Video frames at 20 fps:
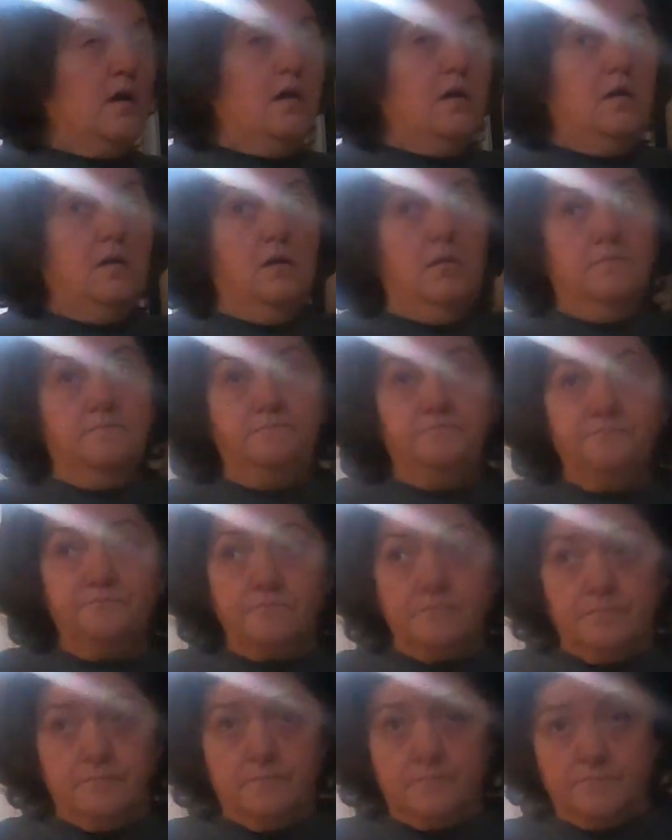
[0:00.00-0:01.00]
Um,
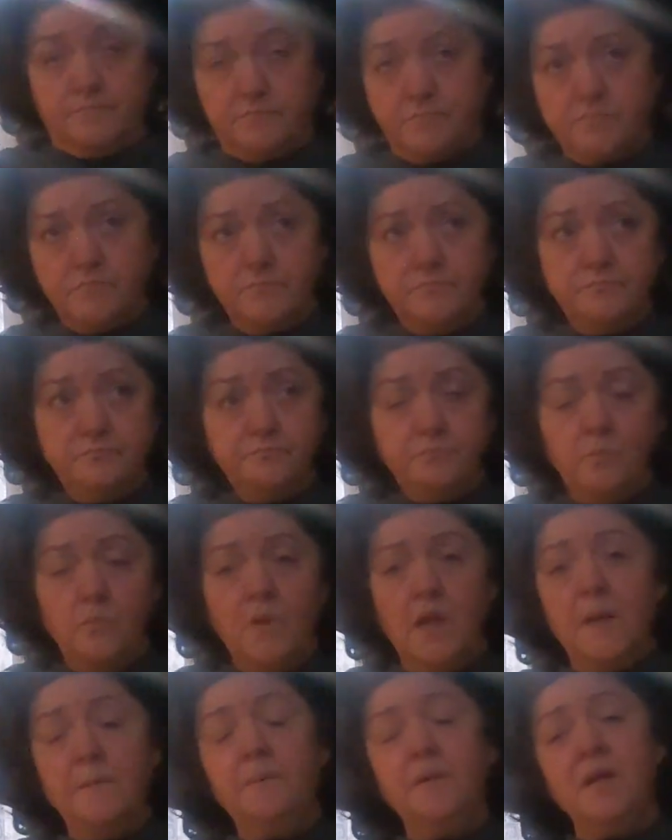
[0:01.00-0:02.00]

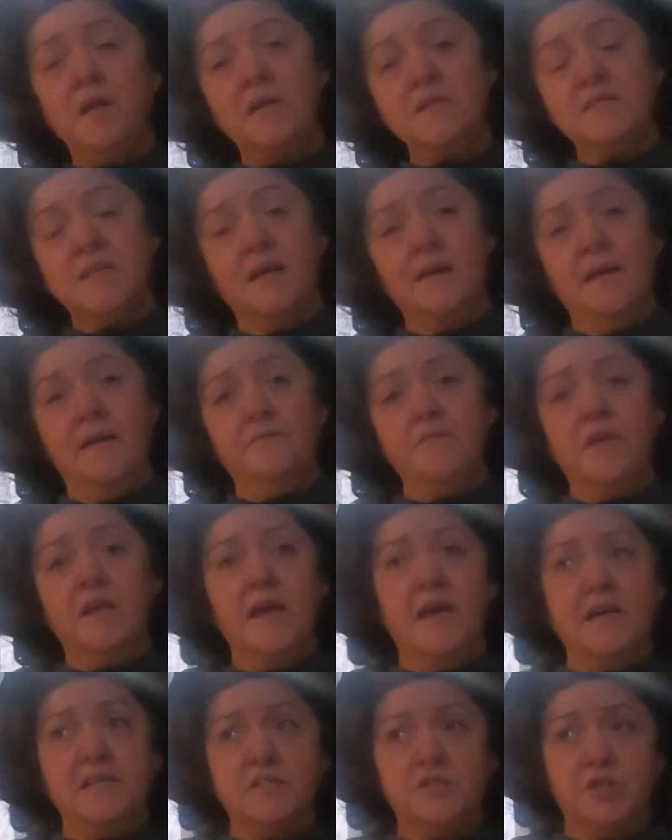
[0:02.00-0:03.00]
plus, I have the
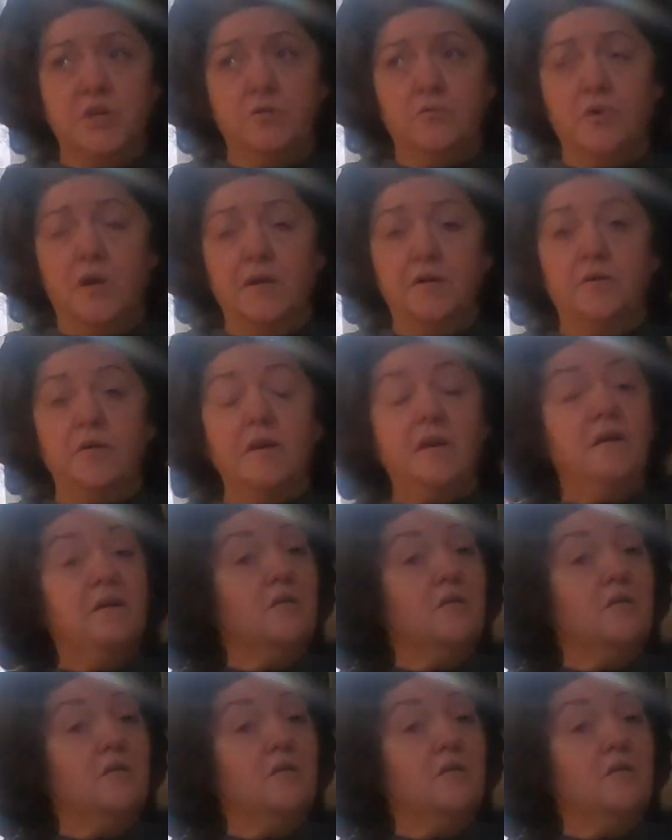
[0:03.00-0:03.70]
gas generator